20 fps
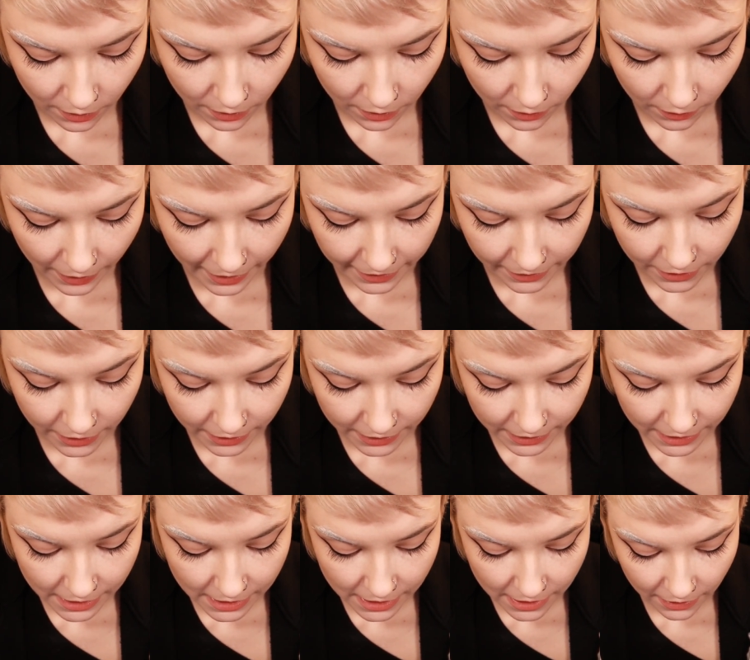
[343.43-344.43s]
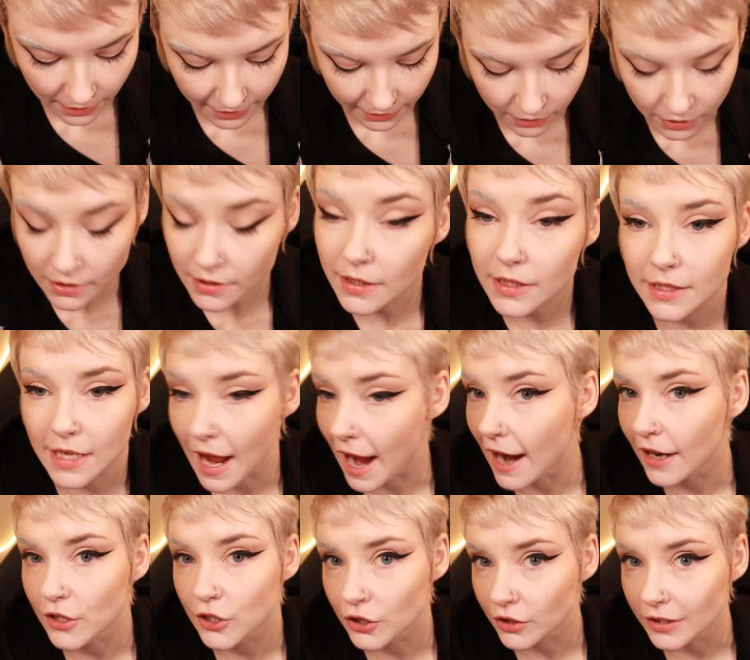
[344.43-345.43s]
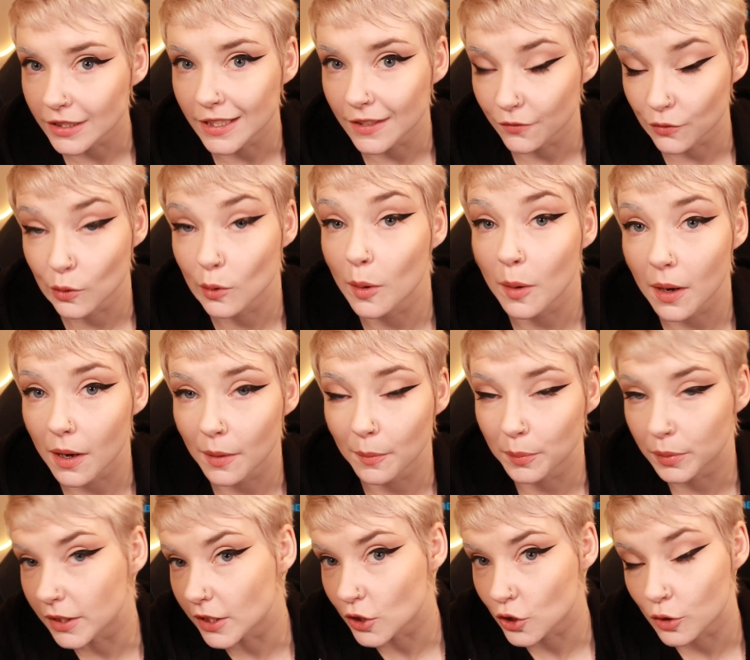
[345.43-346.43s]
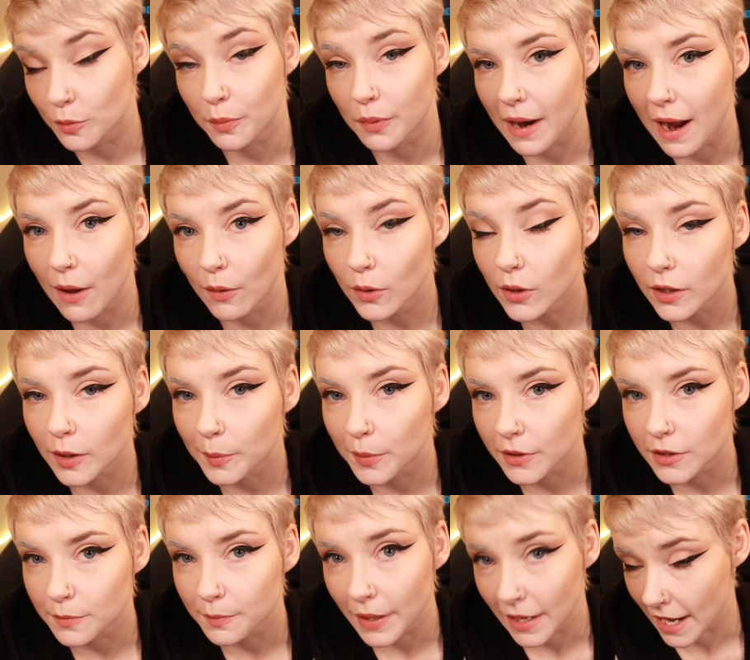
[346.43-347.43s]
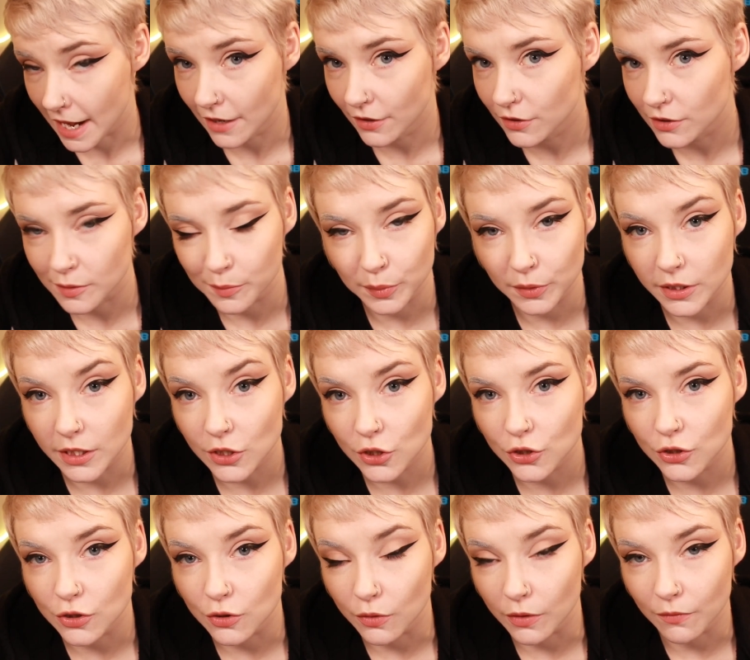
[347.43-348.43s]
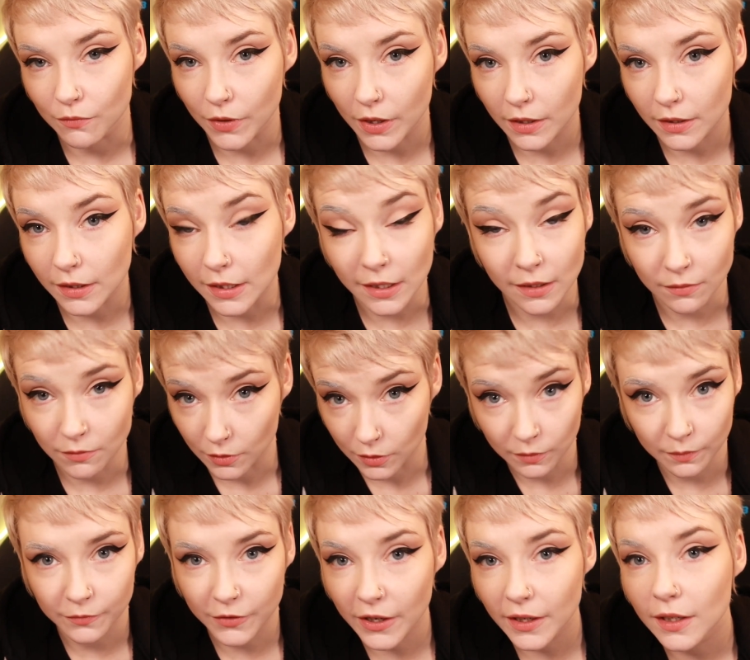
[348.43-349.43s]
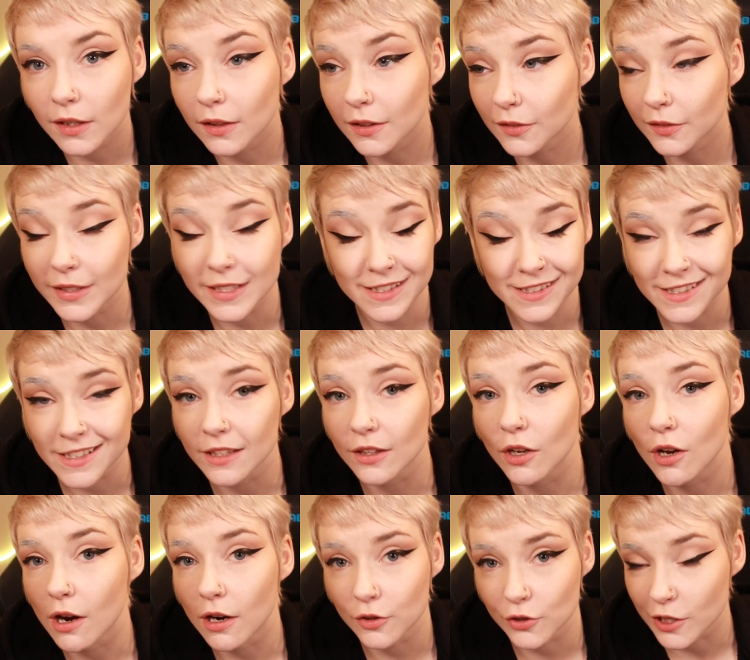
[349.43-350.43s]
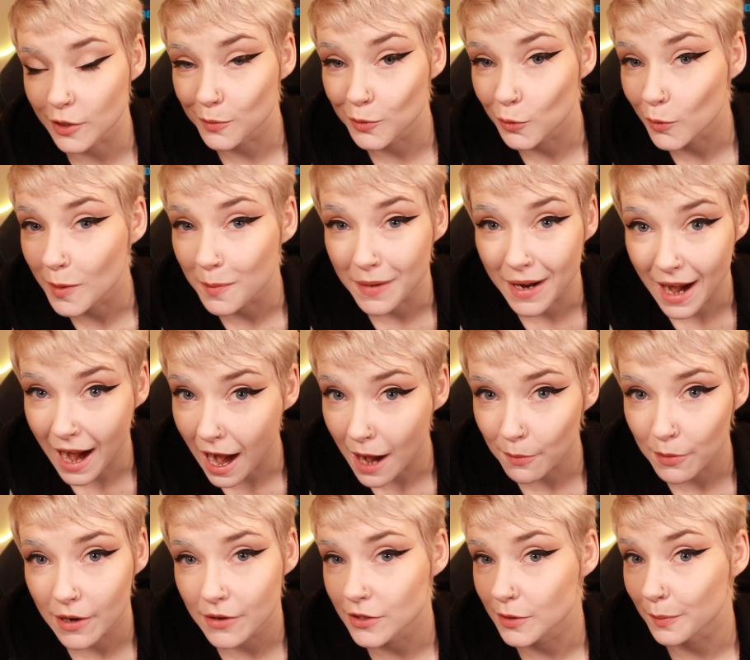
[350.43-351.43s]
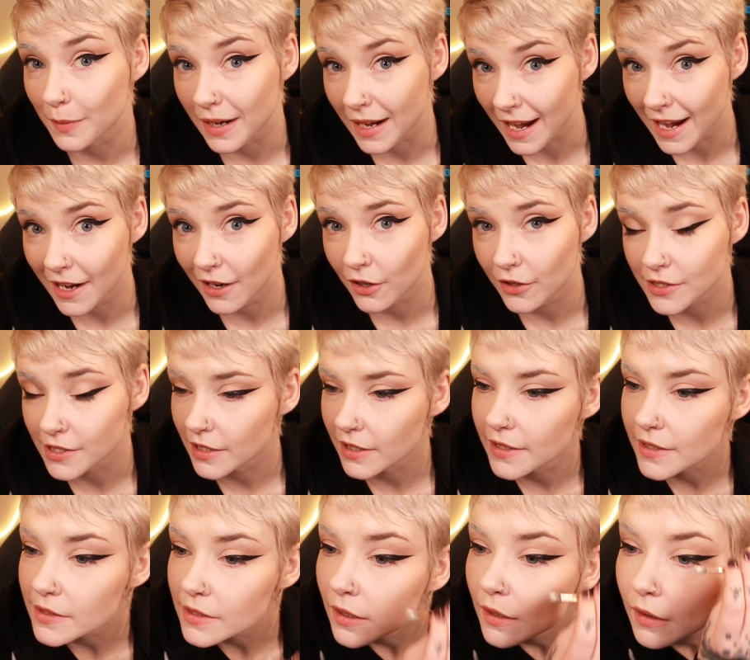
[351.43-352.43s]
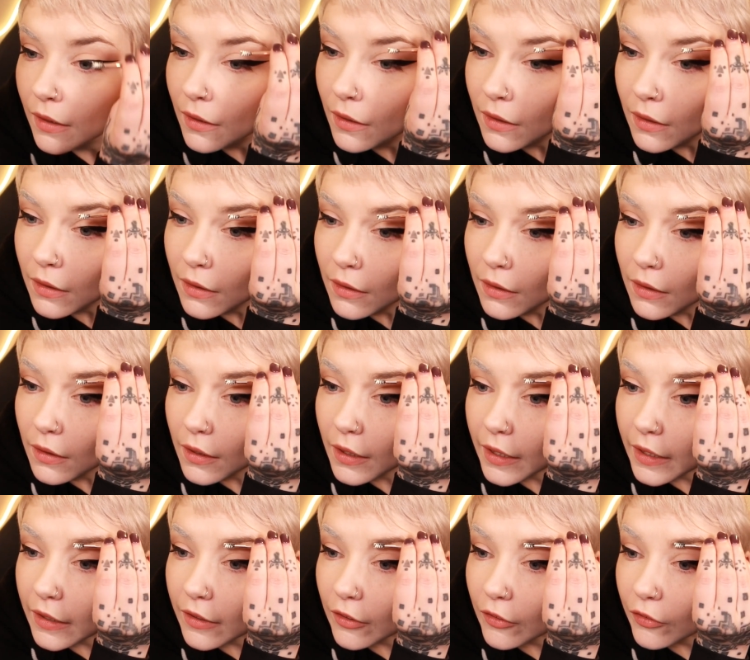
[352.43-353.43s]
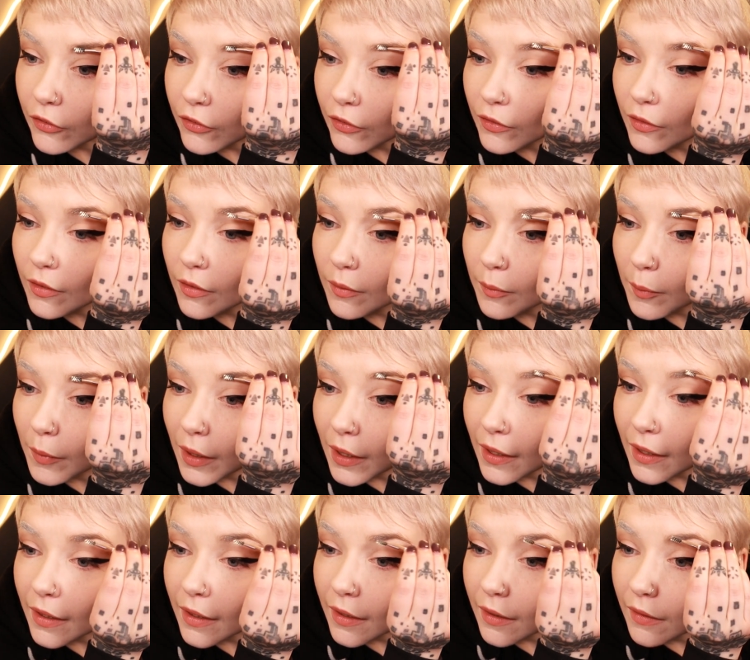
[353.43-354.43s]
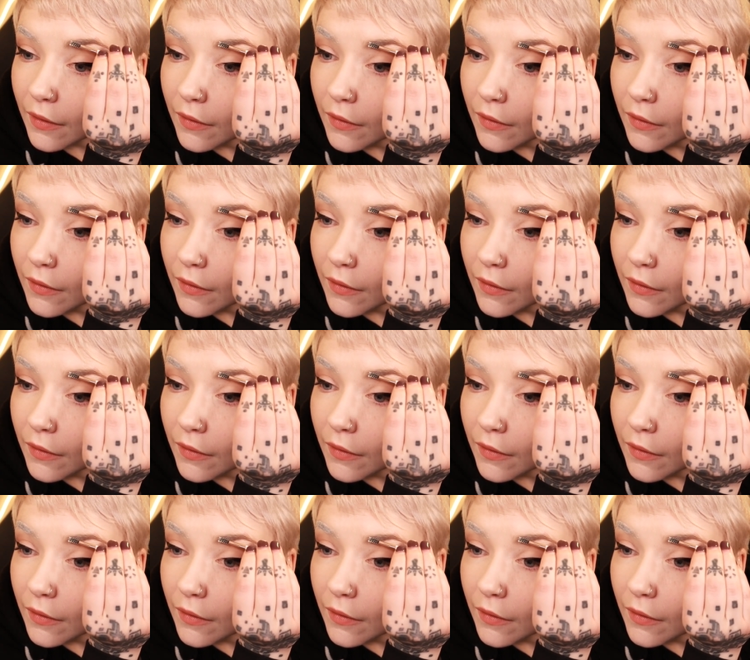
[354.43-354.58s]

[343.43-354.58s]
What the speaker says: like to see, like, does this actually give you a bleached brow look? Because my hair is bleached, so you can very clearly see the contrast between my eyebrows and my hair as it is. And if my